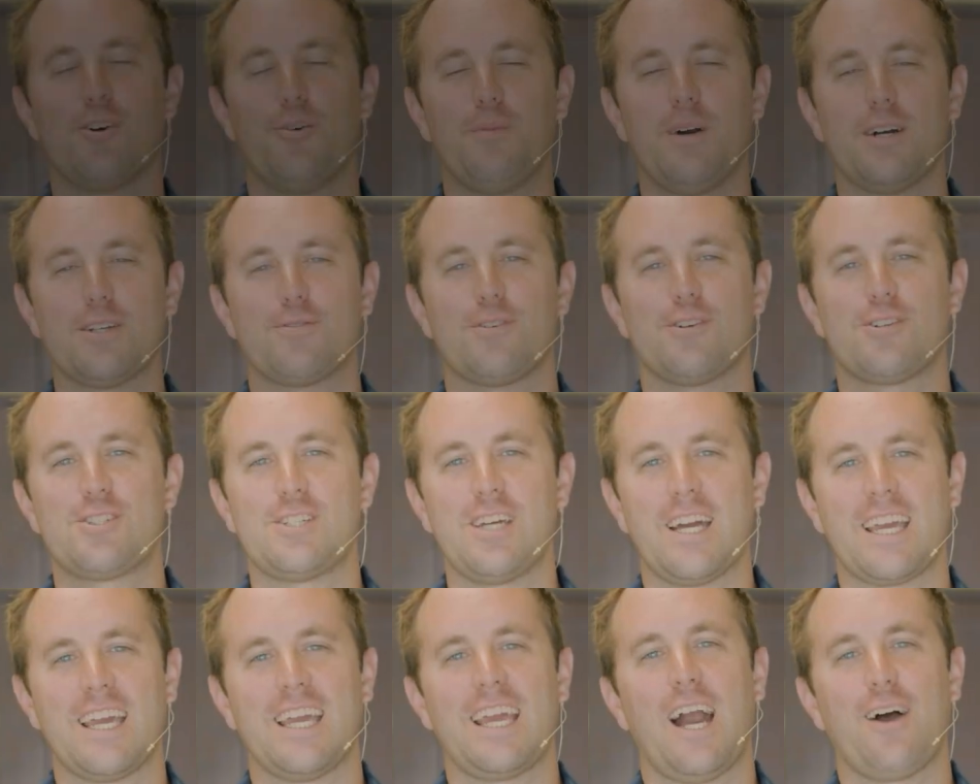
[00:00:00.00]
so much for
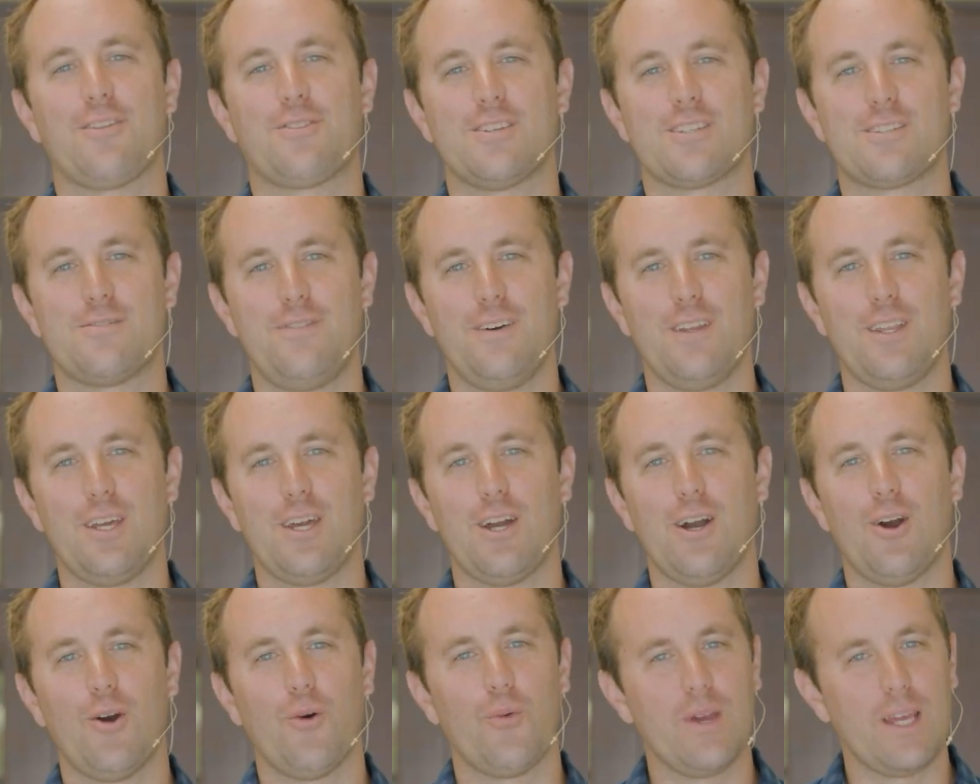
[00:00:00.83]
checking out this
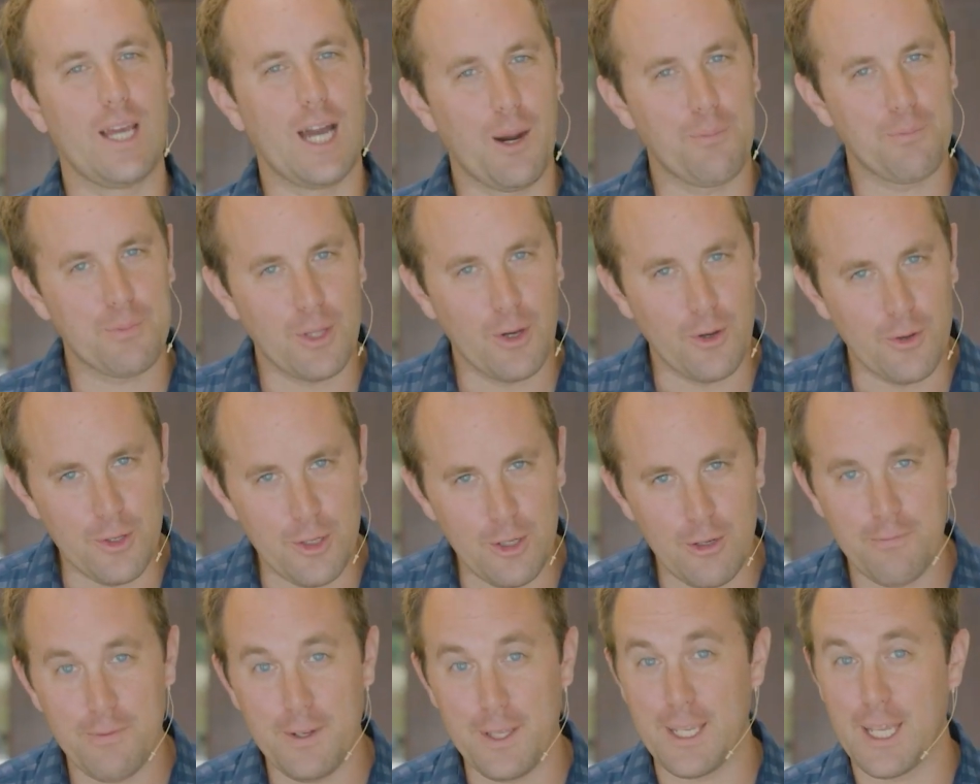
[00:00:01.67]
video. We upload
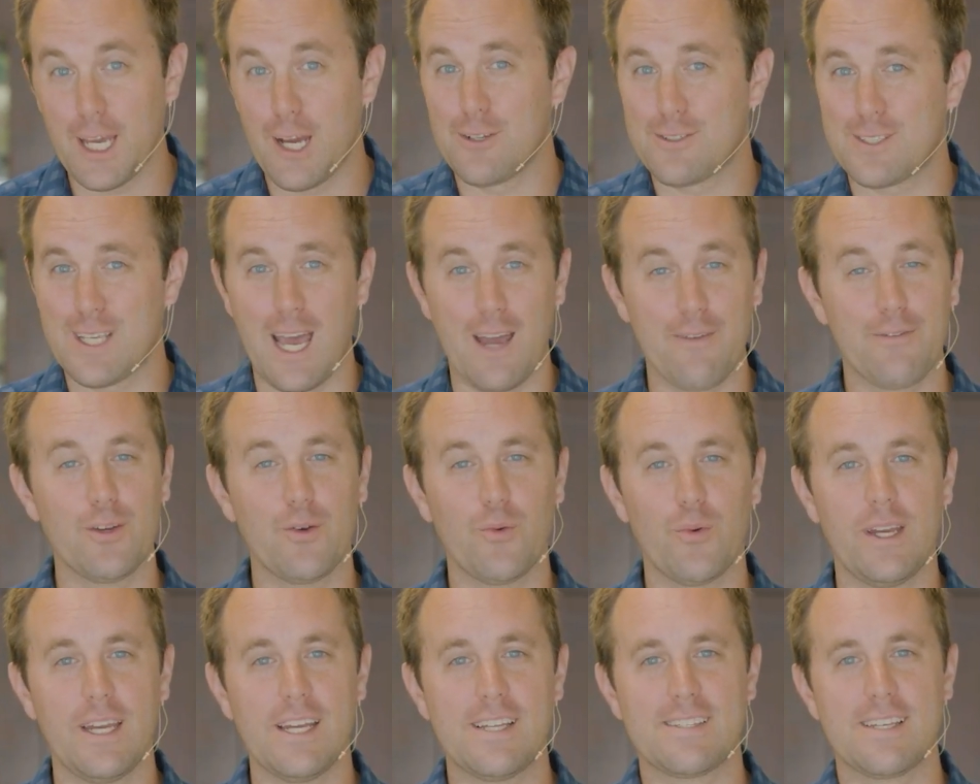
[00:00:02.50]
new videos every
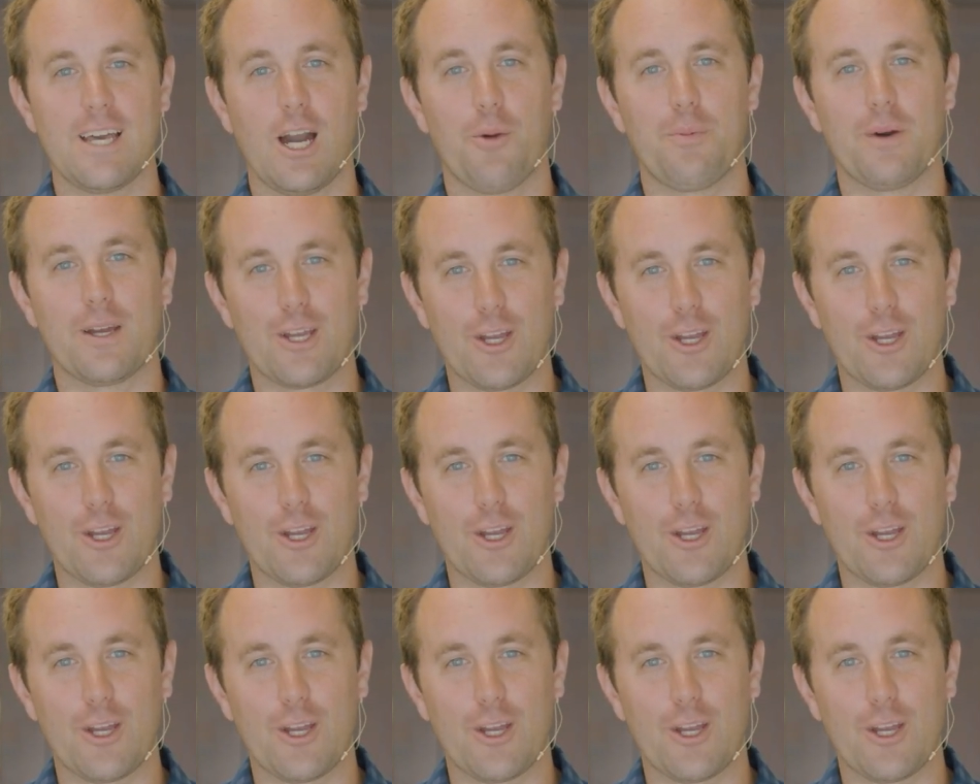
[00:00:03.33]
week to help